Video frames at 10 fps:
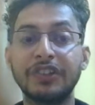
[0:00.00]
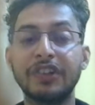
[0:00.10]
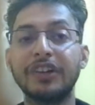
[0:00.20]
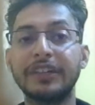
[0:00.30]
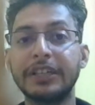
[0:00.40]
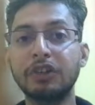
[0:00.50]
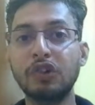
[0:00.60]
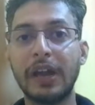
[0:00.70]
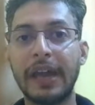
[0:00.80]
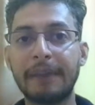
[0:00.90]
so you
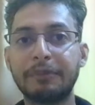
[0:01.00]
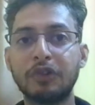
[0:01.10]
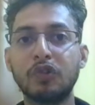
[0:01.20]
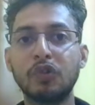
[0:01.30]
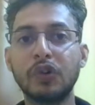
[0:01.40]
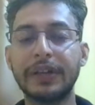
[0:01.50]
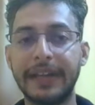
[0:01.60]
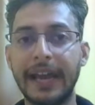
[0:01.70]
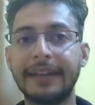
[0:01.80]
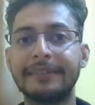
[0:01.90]
have to
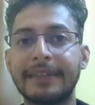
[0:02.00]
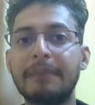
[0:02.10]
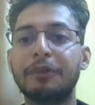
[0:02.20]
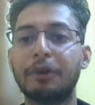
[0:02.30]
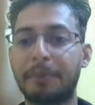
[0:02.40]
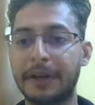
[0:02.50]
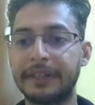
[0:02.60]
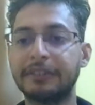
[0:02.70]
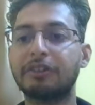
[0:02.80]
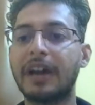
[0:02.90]
get some
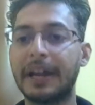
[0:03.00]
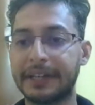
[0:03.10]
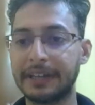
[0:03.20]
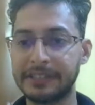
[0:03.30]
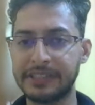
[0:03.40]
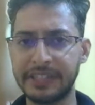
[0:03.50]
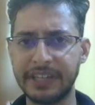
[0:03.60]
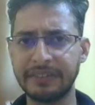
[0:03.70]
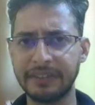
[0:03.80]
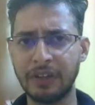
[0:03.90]
properties of
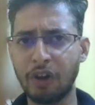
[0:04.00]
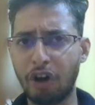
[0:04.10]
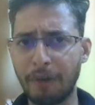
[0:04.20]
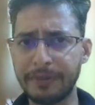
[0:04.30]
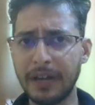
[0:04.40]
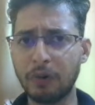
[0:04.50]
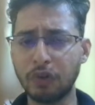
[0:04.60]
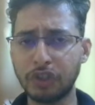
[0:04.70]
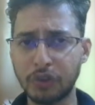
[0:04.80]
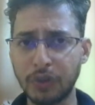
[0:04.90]
characteristics of the
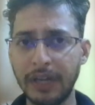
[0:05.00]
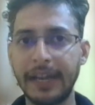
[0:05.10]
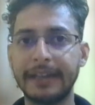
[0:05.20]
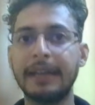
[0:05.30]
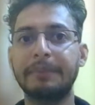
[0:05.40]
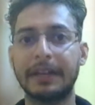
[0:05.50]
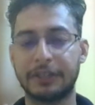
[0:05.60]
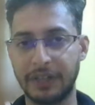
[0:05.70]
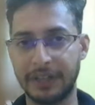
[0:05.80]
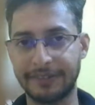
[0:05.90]
good student and the bad
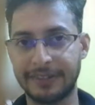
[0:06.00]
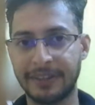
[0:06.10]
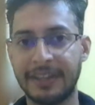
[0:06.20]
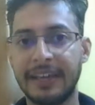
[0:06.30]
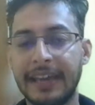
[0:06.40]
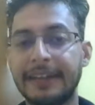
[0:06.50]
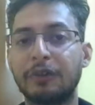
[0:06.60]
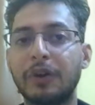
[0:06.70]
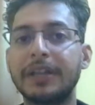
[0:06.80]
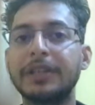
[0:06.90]
student
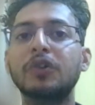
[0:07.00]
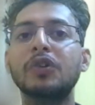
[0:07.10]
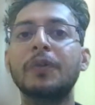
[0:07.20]
and when you